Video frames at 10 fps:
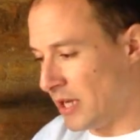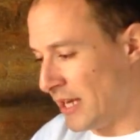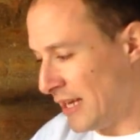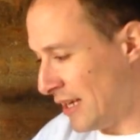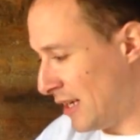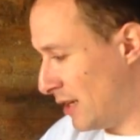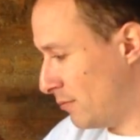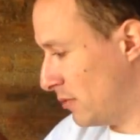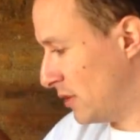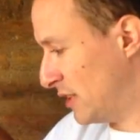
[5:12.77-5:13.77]

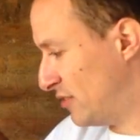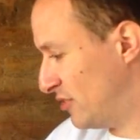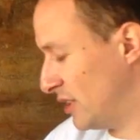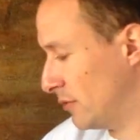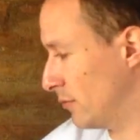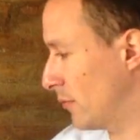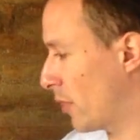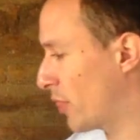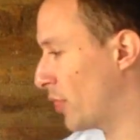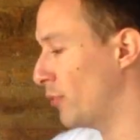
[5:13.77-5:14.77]
um, let's see,
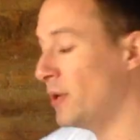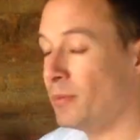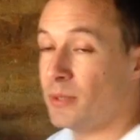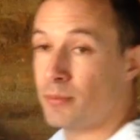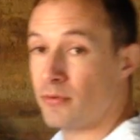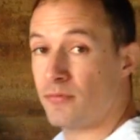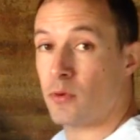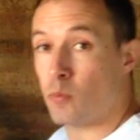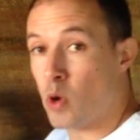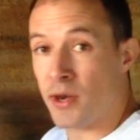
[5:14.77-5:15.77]
three people
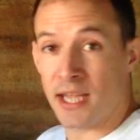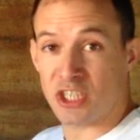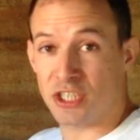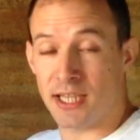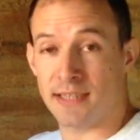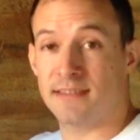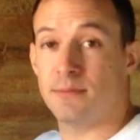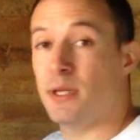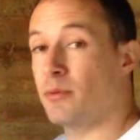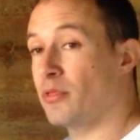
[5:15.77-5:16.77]
from one
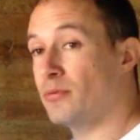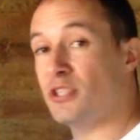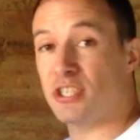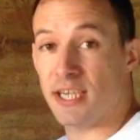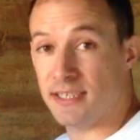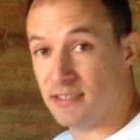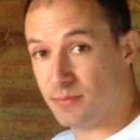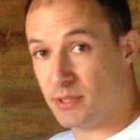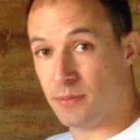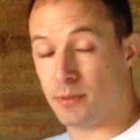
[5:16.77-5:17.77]
nationality, maybe three
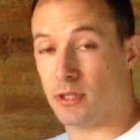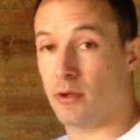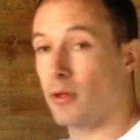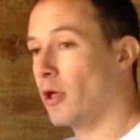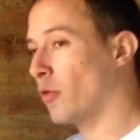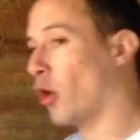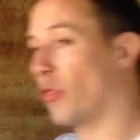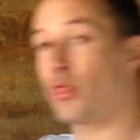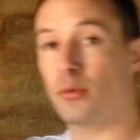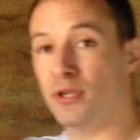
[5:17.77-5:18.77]
Chinese people or,
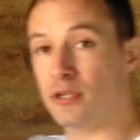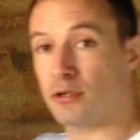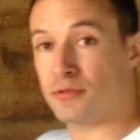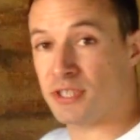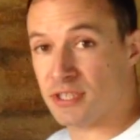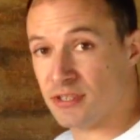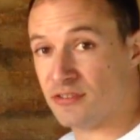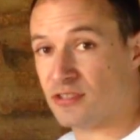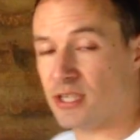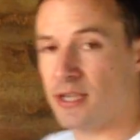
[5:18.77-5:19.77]
or three
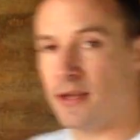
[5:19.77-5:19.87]
Koreans,